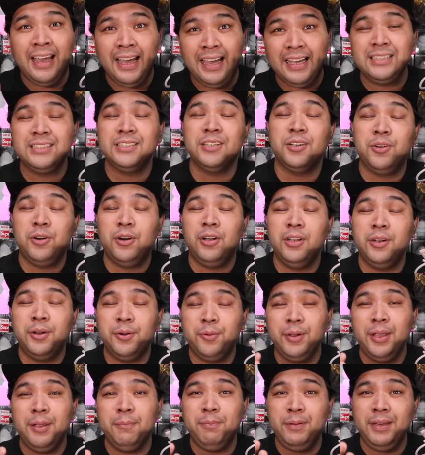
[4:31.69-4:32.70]
as a
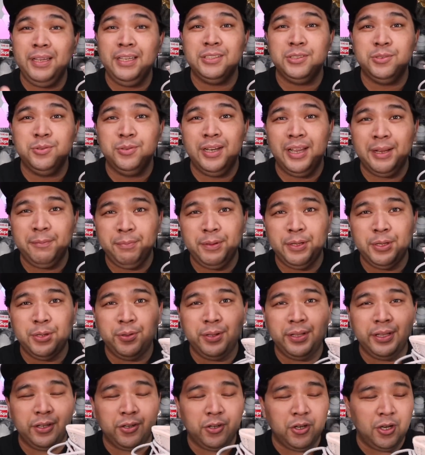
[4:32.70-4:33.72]
colorway, please do let me
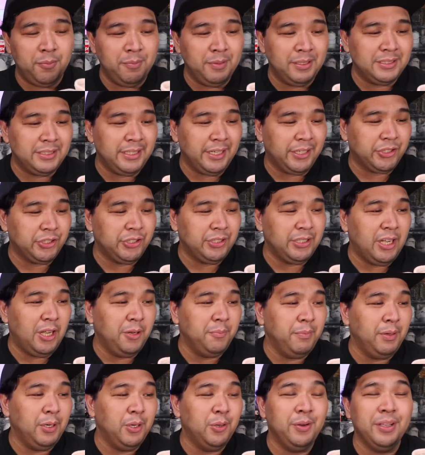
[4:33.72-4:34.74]
know in the comment section
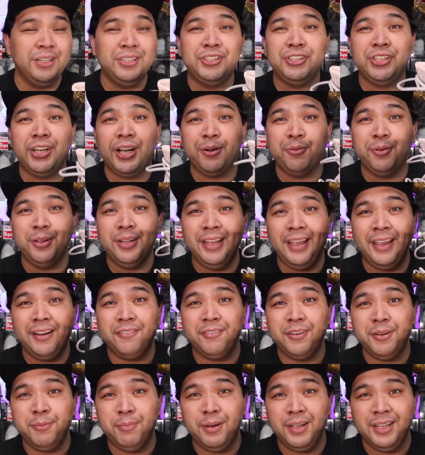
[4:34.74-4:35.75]
down below and share with
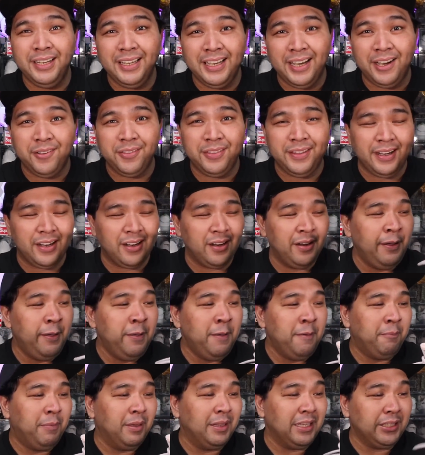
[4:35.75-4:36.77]
everybody out there.
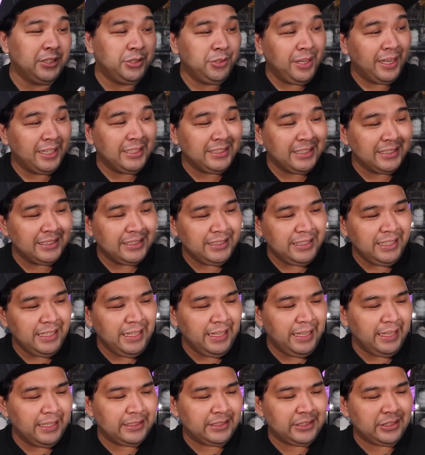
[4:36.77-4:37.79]
But as you guys can
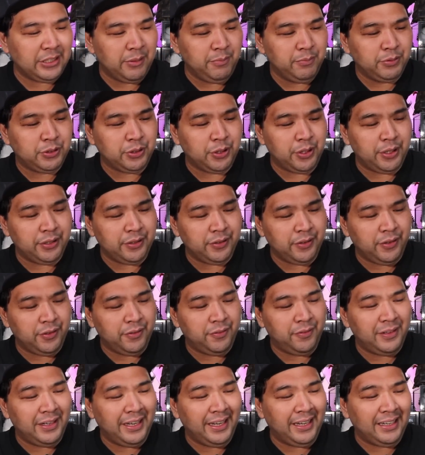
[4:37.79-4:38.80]
see, it's some sort
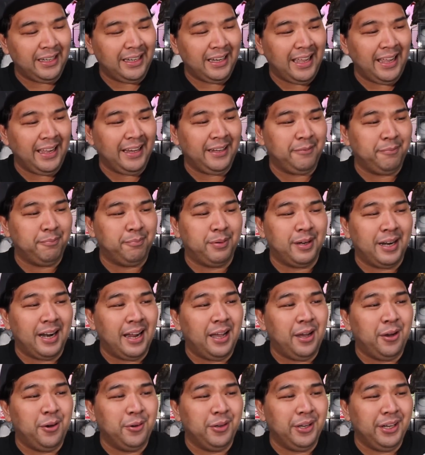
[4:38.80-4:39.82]
of like light
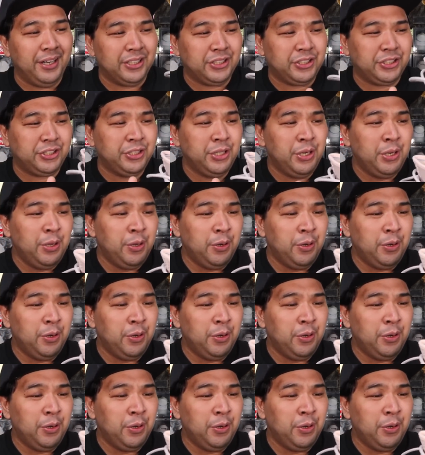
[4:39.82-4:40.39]
brownish